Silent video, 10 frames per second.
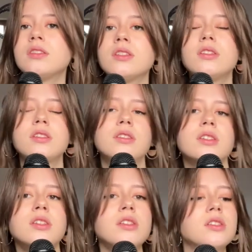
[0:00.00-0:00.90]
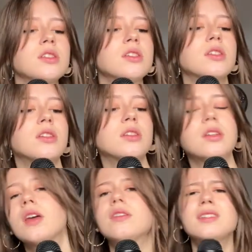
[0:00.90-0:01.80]
da, da, da.
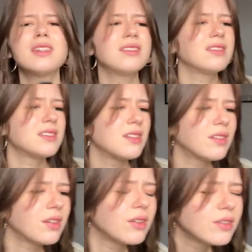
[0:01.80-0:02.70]
How does that song go?